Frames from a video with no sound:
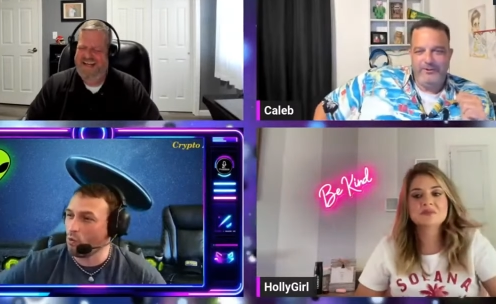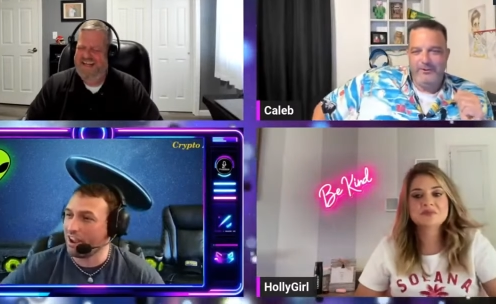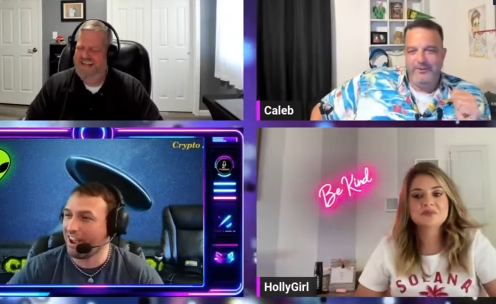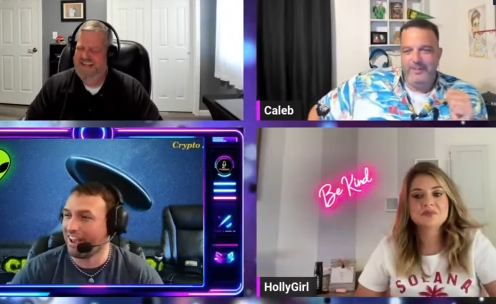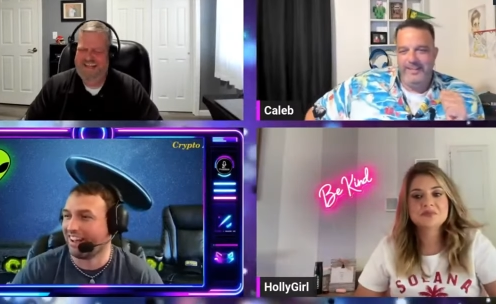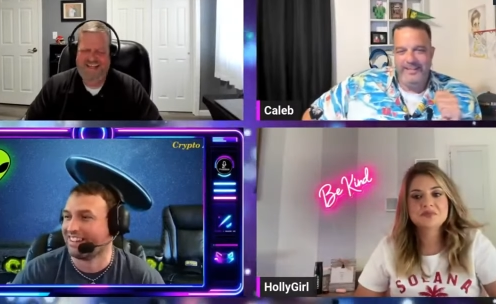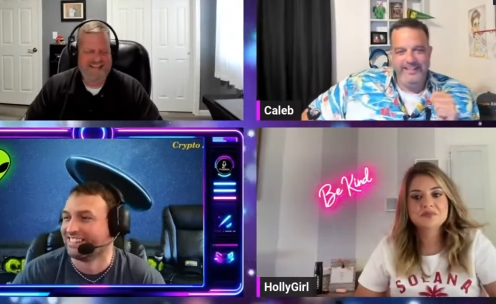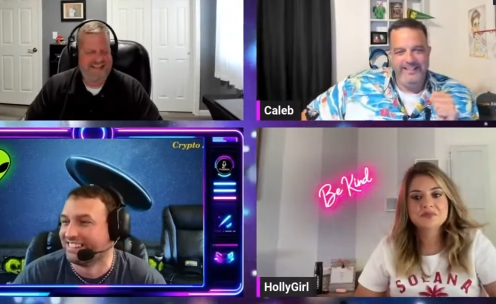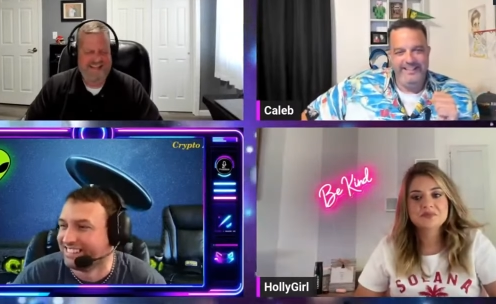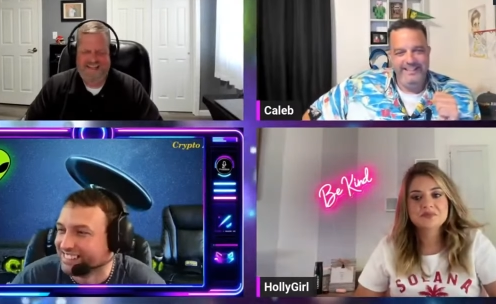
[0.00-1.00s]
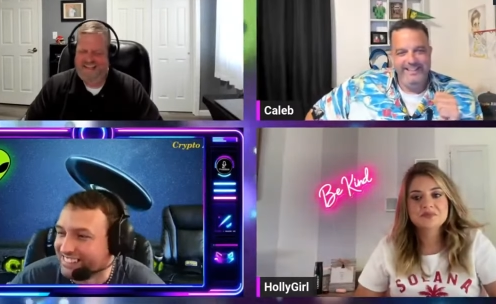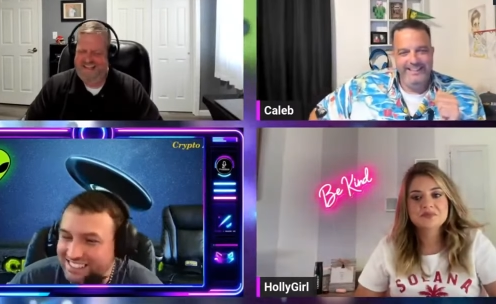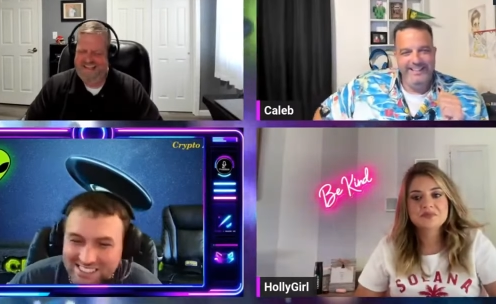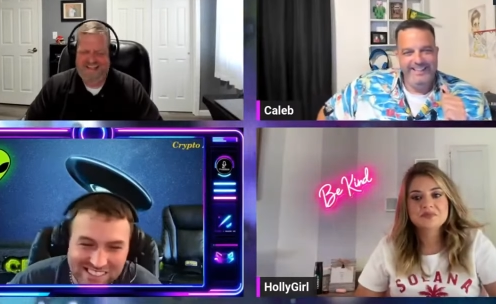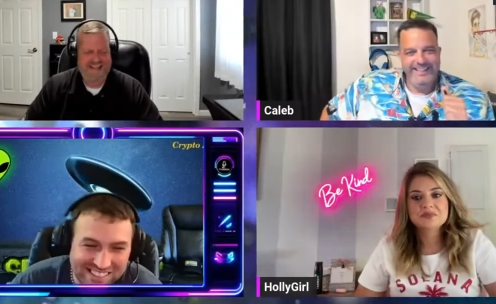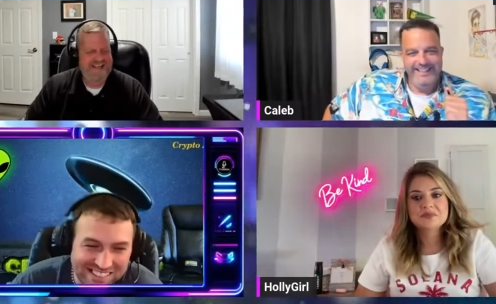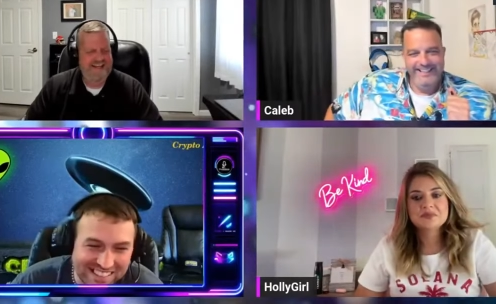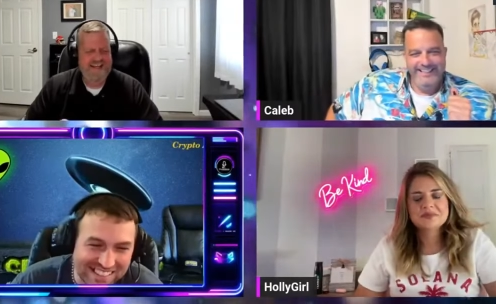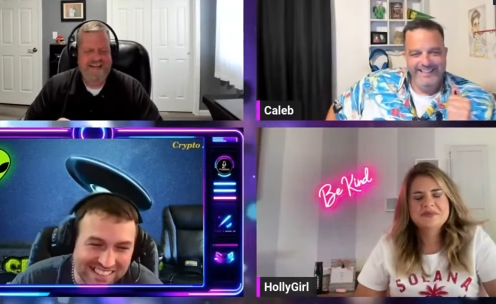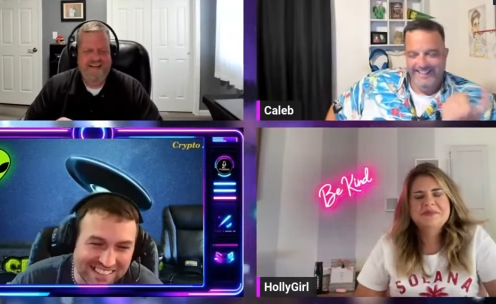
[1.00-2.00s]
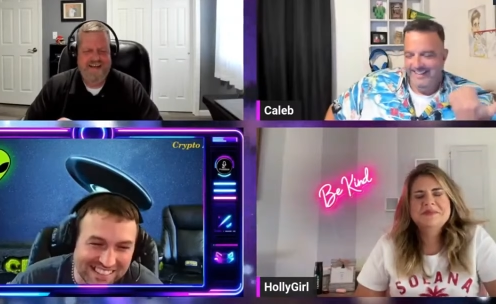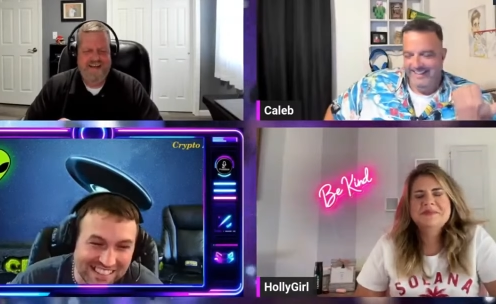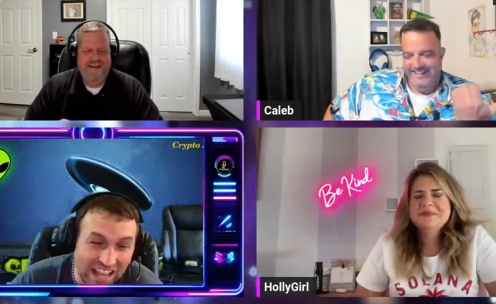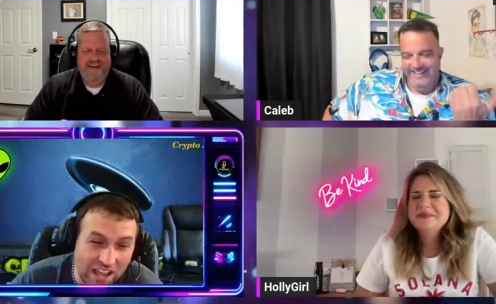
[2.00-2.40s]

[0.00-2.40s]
Speaker 1: yeah. Uh,